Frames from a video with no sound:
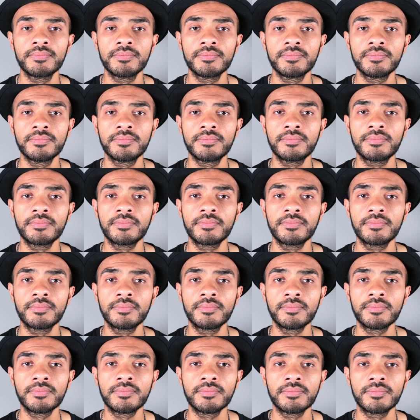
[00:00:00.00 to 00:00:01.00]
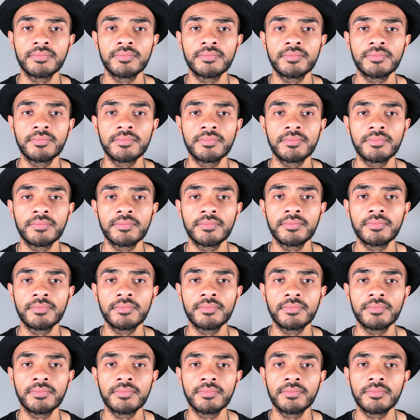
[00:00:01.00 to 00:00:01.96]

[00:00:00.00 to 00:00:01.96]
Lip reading: (no one is talking)